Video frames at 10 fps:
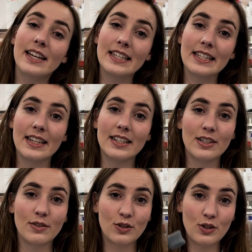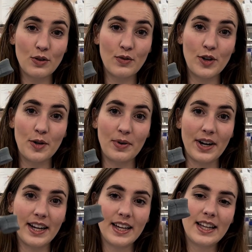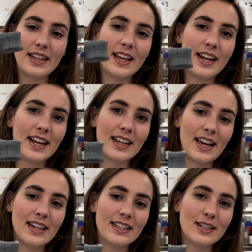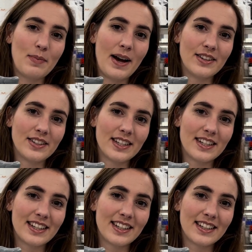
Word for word: consist of two vertebrae that encase the spinal disc